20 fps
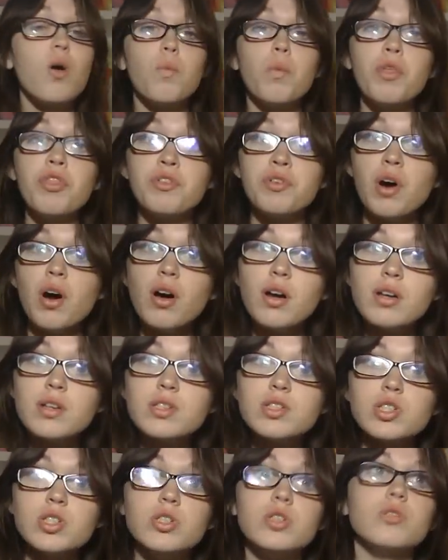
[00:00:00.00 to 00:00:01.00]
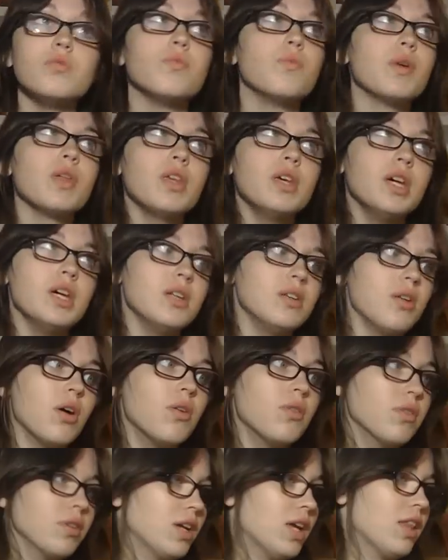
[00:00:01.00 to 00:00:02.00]
with dolls, you really
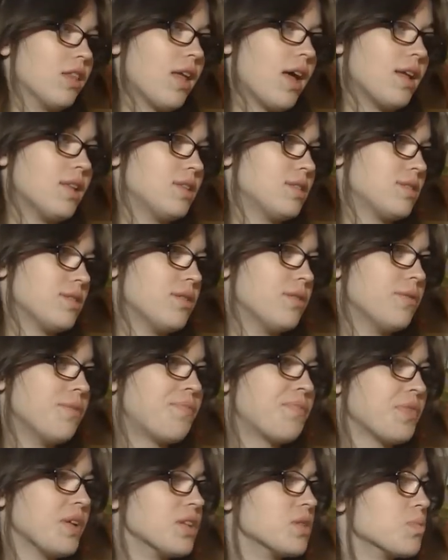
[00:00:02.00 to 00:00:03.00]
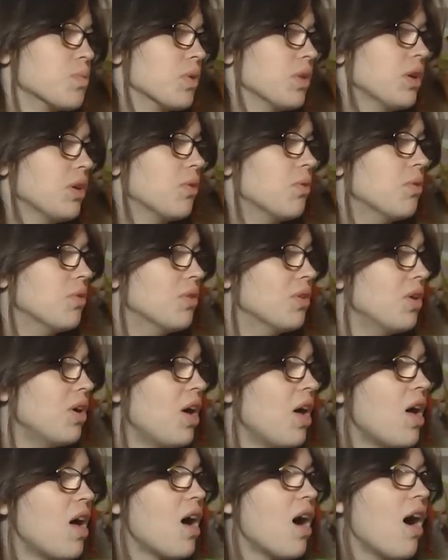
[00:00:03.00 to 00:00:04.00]
don't get that, so that's really cool.
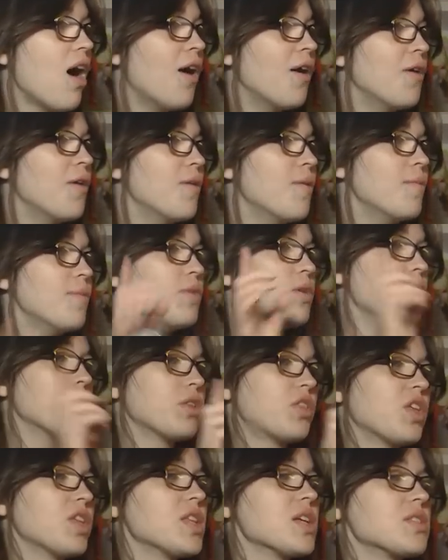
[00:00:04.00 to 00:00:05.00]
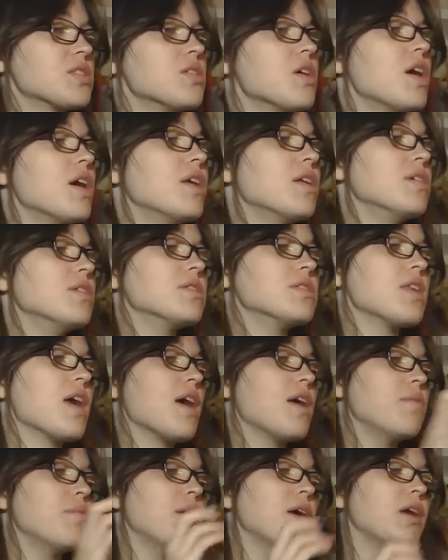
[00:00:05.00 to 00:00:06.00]
Um, the only thing that's not is the
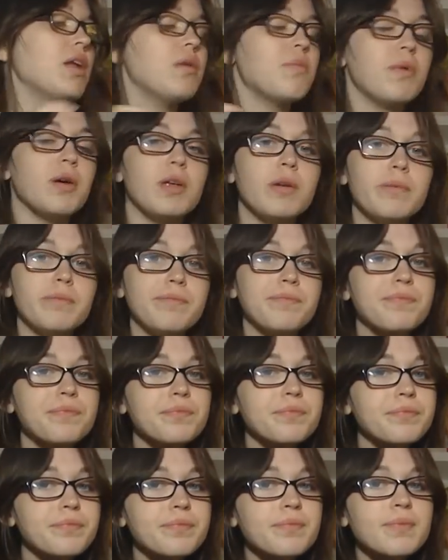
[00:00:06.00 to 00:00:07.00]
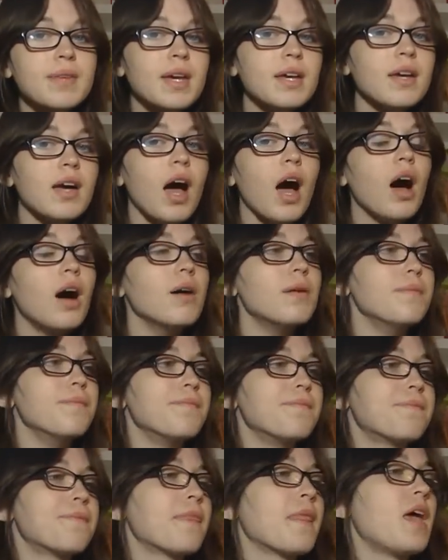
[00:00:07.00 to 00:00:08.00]
headband, but
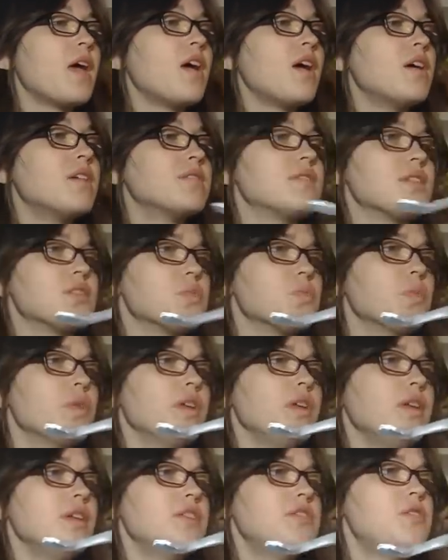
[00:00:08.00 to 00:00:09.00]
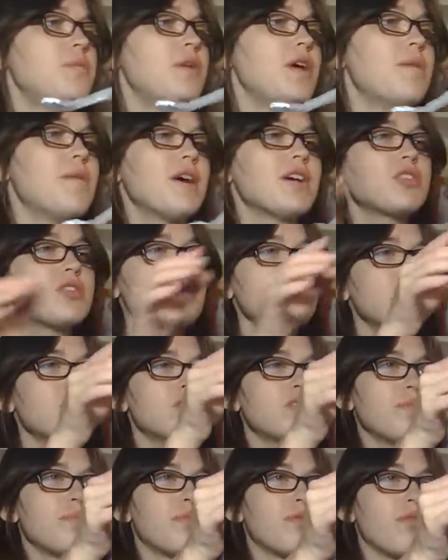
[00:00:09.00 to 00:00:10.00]
um, doesn't really need to be. I'm actually
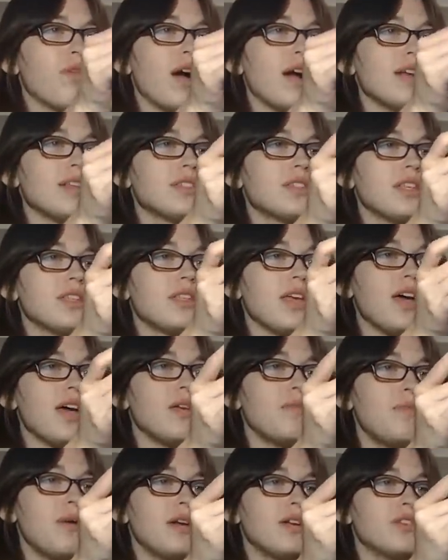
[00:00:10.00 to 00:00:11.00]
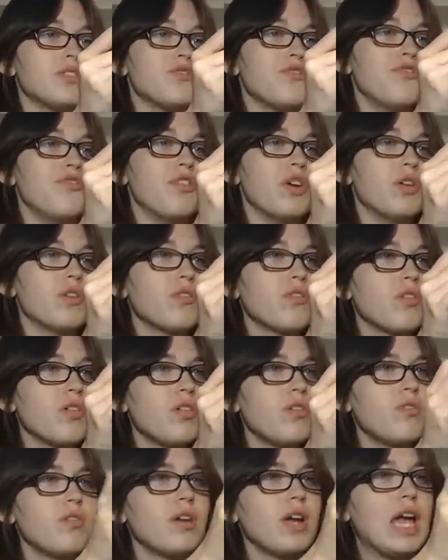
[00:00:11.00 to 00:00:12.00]
surprised that the headband is
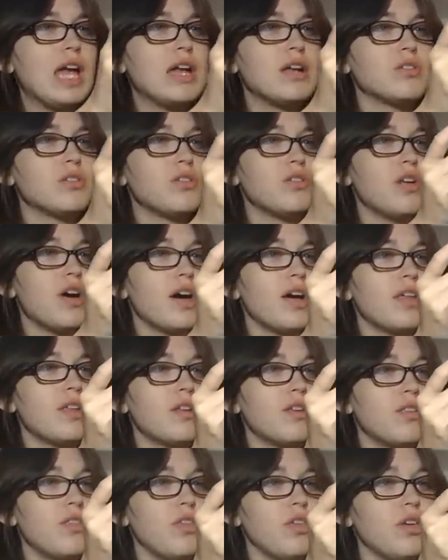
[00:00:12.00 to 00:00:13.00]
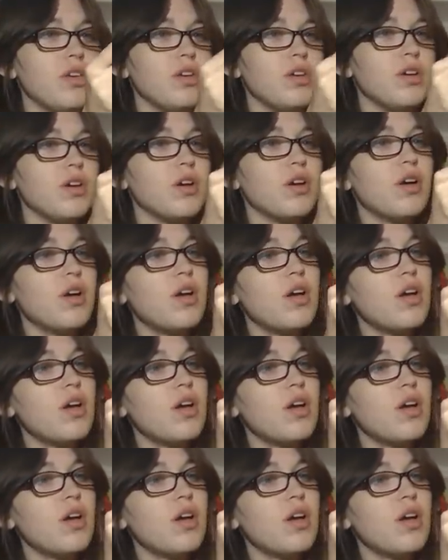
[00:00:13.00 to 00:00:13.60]
Velcro and not the.